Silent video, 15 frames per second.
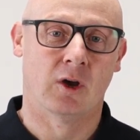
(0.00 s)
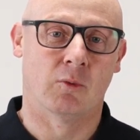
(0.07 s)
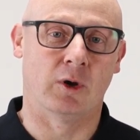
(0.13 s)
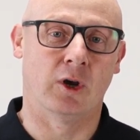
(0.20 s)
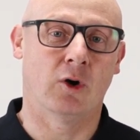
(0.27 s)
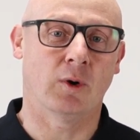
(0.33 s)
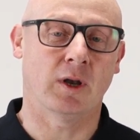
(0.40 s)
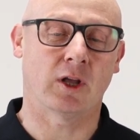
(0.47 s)

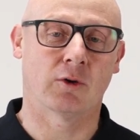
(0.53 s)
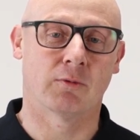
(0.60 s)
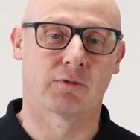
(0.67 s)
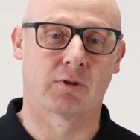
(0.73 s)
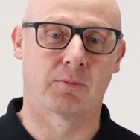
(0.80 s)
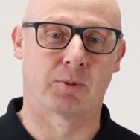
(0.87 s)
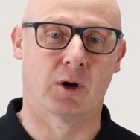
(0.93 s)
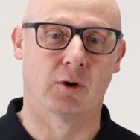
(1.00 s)
We know when it
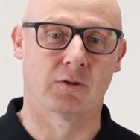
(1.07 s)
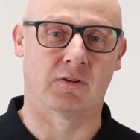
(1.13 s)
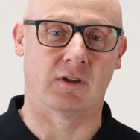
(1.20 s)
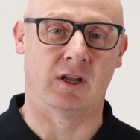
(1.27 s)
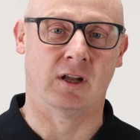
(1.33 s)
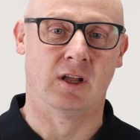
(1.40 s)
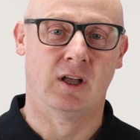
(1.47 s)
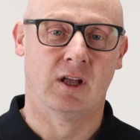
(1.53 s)
comes to
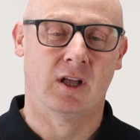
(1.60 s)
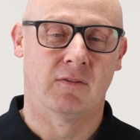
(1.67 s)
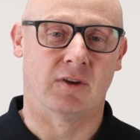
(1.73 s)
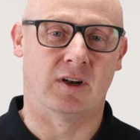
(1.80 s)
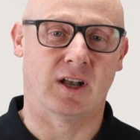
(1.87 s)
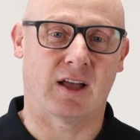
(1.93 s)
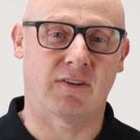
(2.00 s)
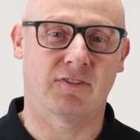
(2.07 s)
protein
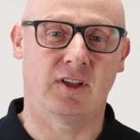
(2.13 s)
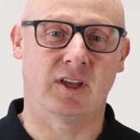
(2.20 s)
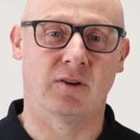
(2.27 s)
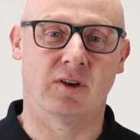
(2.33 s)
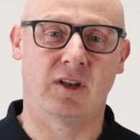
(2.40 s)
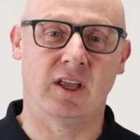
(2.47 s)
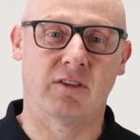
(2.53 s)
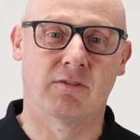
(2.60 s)
but an
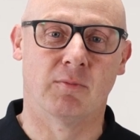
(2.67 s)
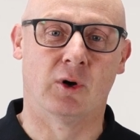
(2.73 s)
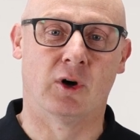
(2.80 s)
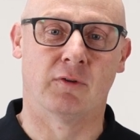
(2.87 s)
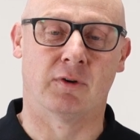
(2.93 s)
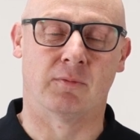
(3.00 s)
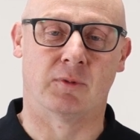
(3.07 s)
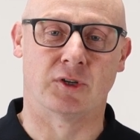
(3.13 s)
athlete needs
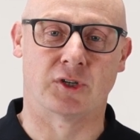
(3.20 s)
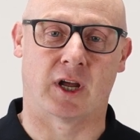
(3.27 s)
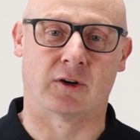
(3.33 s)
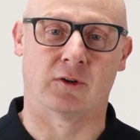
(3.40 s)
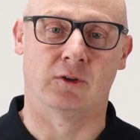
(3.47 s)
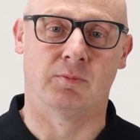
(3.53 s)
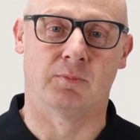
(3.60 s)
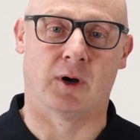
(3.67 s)
more than the
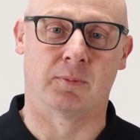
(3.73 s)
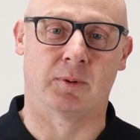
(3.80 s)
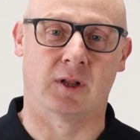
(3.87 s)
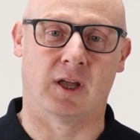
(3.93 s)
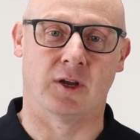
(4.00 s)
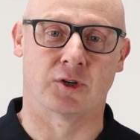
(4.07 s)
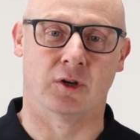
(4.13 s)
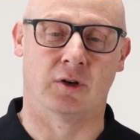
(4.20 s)
general
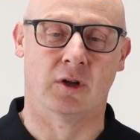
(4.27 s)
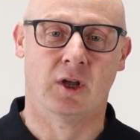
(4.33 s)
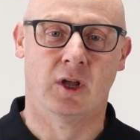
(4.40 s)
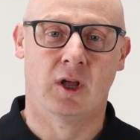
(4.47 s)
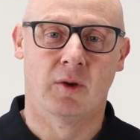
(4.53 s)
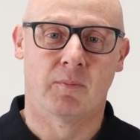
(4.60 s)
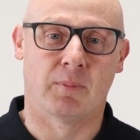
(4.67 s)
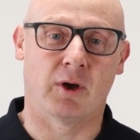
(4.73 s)
population,
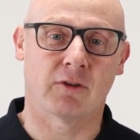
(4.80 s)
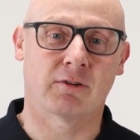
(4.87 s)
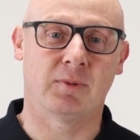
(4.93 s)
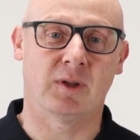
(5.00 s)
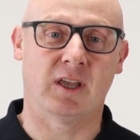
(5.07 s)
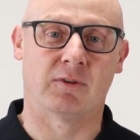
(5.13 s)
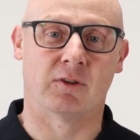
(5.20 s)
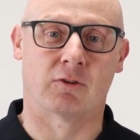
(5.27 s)

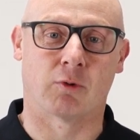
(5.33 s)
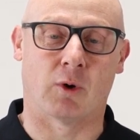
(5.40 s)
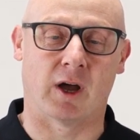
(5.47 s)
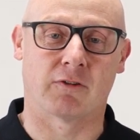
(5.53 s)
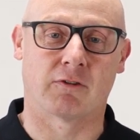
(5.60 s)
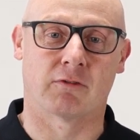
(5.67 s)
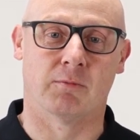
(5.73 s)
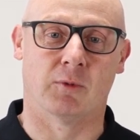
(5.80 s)
possibly even
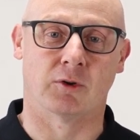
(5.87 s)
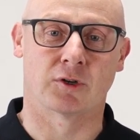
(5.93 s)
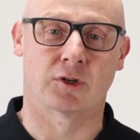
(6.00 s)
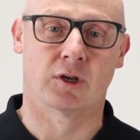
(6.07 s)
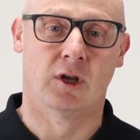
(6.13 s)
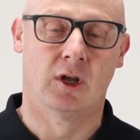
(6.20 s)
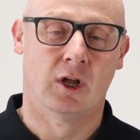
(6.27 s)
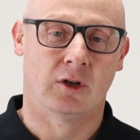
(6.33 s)
twice as
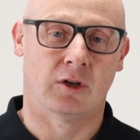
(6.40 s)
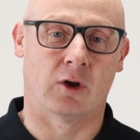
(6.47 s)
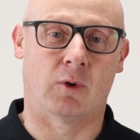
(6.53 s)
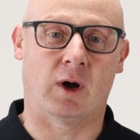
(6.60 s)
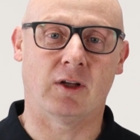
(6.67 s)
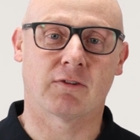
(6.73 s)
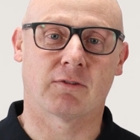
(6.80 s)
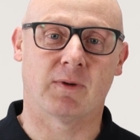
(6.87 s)
much now,
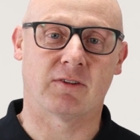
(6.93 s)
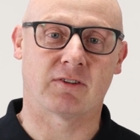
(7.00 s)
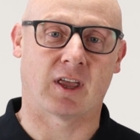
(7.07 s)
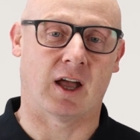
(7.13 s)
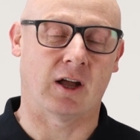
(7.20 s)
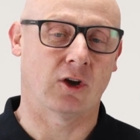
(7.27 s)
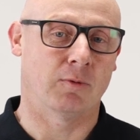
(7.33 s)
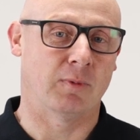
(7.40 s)
whilst this
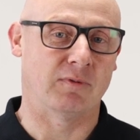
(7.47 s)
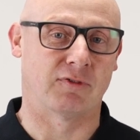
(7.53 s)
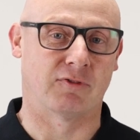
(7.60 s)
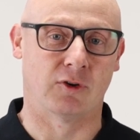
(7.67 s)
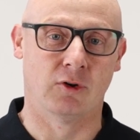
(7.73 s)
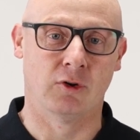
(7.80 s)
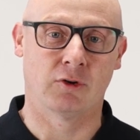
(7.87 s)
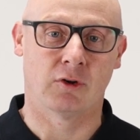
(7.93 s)
can come in
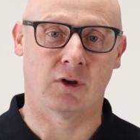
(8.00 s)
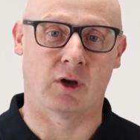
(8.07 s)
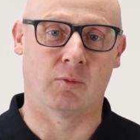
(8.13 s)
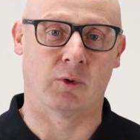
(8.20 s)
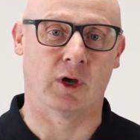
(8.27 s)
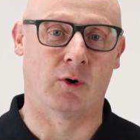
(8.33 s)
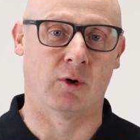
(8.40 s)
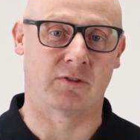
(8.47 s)
food,
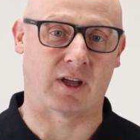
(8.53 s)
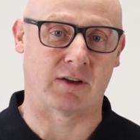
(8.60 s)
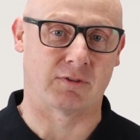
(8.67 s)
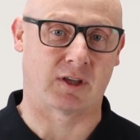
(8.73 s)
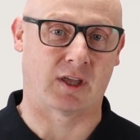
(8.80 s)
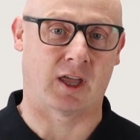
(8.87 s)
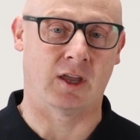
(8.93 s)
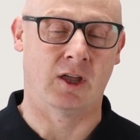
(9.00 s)
and we always
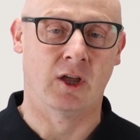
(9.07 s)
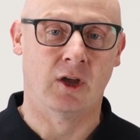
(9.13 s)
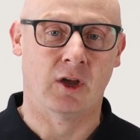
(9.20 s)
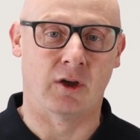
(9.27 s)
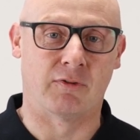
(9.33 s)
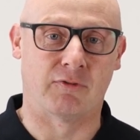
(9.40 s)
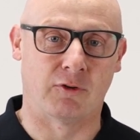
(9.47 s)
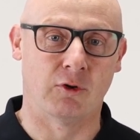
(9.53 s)
advocate
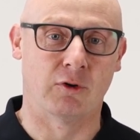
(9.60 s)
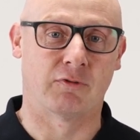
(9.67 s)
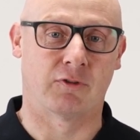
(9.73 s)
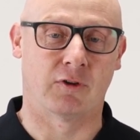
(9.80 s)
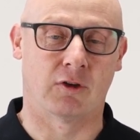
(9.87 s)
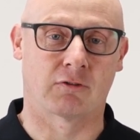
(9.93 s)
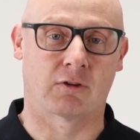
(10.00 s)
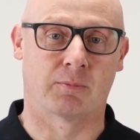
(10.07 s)
a food
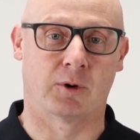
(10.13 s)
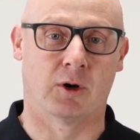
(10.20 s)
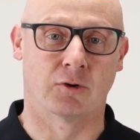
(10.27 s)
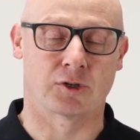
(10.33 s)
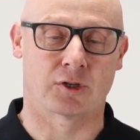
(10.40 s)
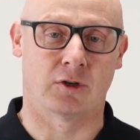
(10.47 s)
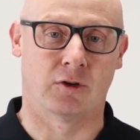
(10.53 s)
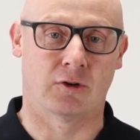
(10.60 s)
first
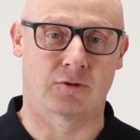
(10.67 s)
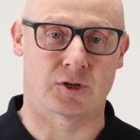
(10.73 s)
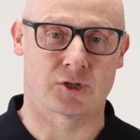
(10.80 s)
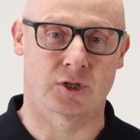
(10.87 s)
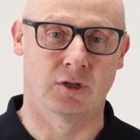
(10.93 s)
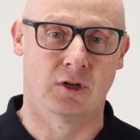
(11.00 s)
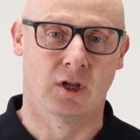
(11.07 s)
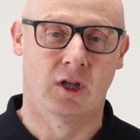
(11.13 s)
approach to
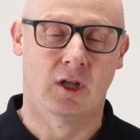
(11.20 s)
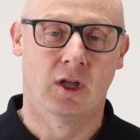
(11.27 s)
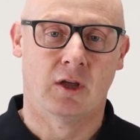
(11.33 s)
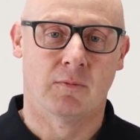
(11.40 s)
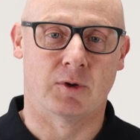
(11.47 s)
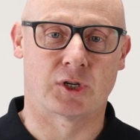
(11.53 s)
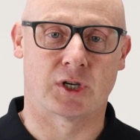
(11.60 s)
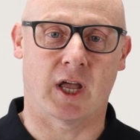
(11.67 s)
nutrition,
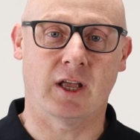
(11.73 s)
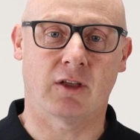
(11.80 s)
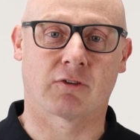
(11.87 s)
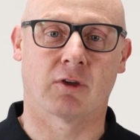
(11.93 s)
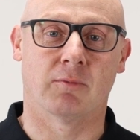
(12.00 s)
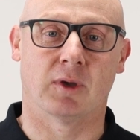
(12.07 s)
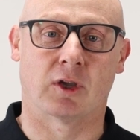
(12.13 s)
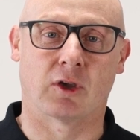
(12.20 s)
the
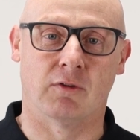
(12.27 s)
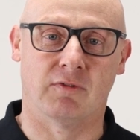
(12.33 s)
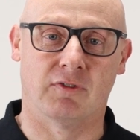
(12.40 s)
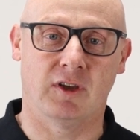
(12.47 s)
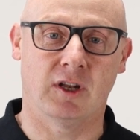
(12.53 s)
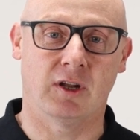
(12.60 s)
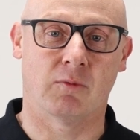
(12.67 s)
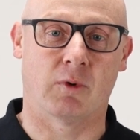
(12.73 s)
shakes can be a
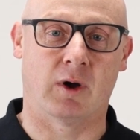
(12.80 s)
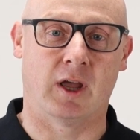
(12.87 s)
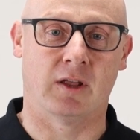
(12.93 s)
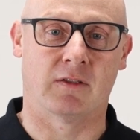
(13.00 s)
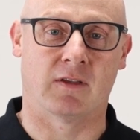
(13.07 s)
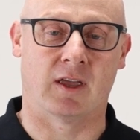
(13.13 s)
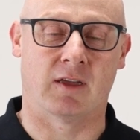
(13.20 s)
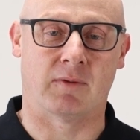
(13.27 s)
convenient
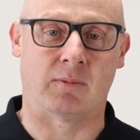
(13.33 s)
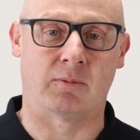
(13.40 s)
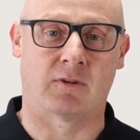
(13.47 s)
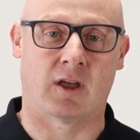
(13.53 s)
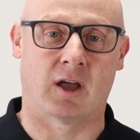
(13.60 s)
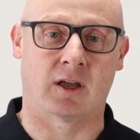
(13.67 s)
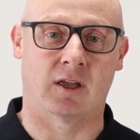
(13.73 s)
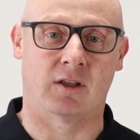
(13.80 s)
way to hit them
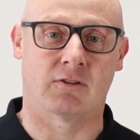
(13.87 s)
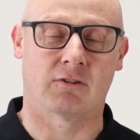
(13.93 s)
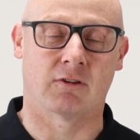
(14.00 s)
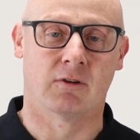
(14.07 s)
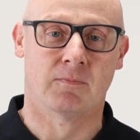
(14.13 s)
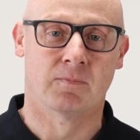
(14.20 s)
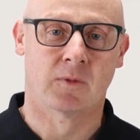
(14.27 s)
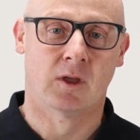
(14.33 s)

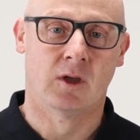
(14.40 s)
targets.